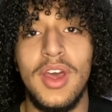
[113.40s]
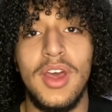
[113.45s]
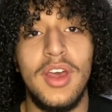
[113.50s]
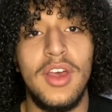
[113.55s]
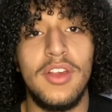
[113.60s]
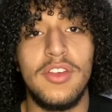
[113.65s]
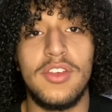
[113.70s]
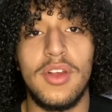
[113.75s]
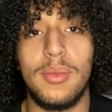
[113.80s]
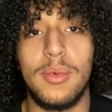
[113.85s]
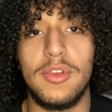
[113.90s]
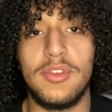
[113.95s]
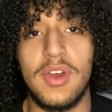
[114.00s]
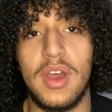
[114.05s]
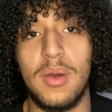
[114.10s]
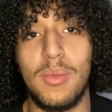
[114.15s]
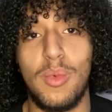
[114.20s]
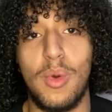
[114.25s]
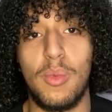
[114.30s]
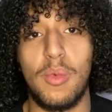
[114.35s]

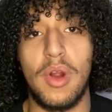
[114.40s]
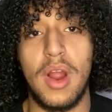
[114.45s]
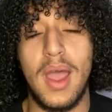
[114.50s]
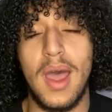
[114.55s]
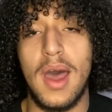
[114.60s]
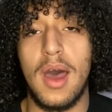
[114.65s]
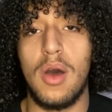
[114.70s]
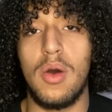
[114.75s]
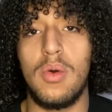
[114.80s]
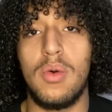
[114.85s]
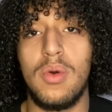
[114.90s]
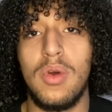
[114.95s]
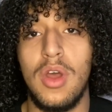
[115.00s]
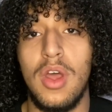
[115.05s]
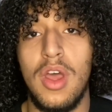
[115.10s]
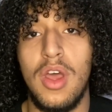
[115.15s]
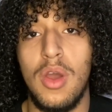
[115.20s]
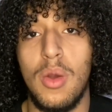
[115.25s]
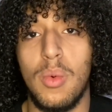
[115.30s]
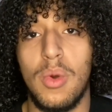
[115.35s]
summertime when we're out,
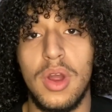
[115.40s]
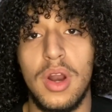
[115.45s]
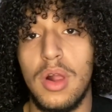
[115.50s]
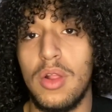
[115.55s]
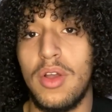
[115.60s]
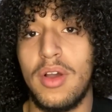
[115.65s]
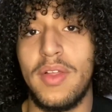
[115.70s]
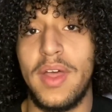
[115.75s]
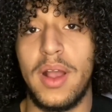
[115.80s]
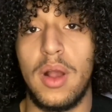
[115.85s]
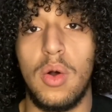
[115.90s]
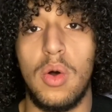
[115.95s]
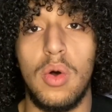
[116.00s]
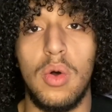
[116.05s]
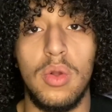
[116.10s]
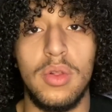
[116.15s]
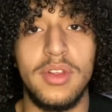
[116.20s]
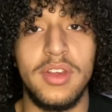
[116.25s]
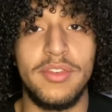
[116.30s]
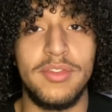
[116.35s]
we're going to look like a
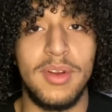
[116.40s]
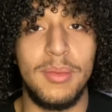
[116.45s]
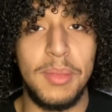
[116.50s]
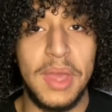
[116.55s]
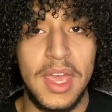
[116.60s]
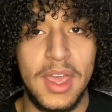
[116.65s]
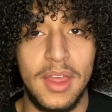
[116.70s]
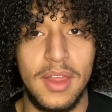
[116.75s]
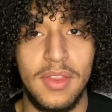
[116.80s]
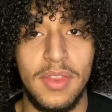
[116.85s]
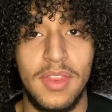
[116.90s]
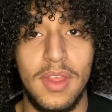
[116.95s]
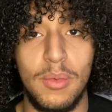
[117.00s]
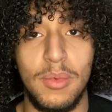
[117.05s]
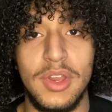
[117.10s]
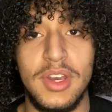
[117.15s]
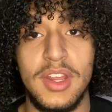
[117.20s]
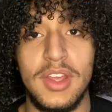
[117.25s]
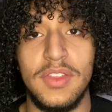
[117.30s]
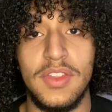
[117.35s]
whole different man than
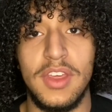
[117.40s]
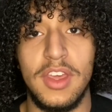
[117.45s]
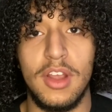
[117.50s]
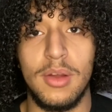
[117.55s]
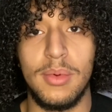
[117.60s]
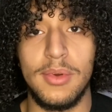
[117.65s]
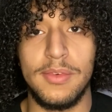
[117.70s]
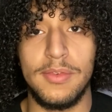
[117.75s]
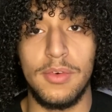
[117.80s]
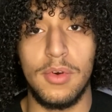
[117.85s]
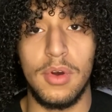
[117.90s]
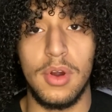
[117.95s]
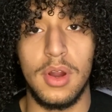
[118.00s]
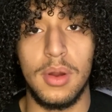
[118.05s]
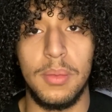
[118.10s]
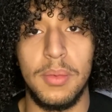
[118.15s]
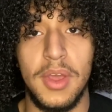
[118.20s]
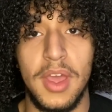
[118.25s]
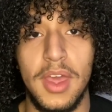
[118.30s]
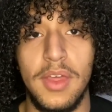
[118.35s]
we did the year before.
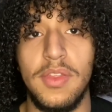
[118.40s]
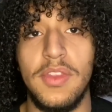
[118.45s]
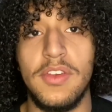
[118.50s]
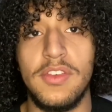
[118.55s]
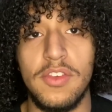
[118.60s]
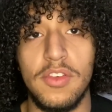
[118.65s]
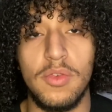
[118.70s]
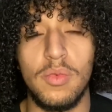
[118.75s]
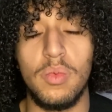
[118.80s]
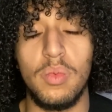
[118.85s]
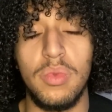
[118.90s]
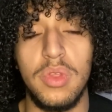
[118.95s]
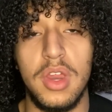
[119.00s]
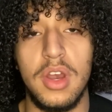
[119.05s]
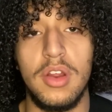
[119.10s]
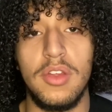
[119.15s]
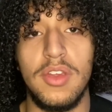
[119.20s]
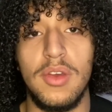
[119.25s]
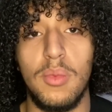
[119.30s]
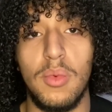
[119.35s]
And this is
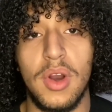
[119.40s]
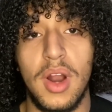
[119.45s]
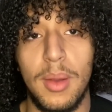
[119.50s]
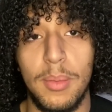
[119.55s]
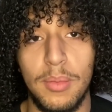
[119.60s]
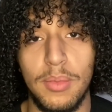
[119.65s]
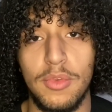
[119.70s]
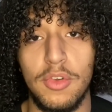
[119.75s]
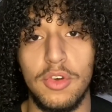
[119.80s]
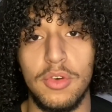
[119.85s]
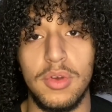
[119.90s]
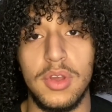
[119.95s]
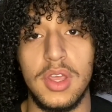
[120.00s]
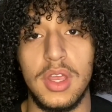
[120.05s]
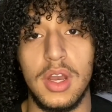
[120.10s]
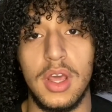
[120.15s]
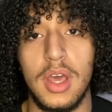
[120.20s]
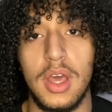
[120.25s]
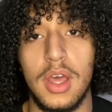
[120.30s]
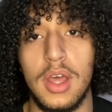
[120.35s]
literally what I'm
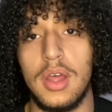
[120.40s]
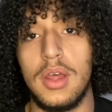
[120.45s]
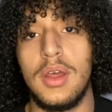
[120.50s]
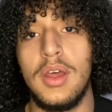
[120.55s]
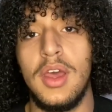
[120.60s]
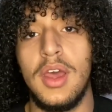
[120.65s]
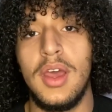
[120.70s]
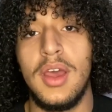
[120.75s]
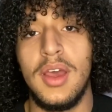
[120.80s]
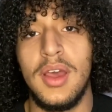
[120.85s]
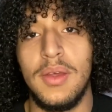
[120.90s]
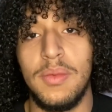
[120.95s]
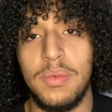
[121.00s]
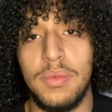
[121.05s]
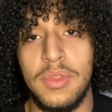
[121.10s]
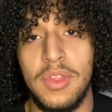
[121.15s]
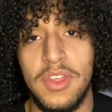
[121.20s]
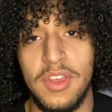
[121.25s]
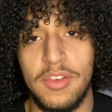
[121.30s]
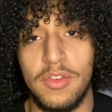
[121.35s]
doing
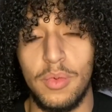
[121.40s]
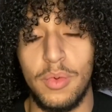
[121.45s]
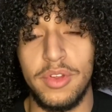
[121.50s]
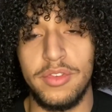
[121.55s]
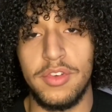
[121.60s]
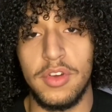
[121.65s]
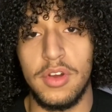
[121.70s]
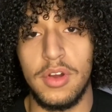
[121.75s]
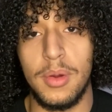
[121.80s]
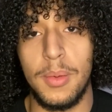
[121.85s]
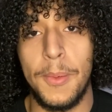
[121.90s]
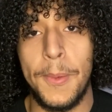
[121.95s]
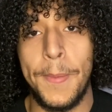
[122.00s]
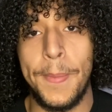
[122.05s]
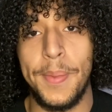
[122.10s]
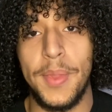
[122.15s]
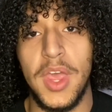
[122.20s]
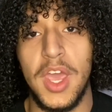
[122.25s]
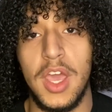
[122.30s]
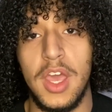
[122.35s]
this winter.
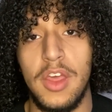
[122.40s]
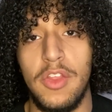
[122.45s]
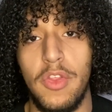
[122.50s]
And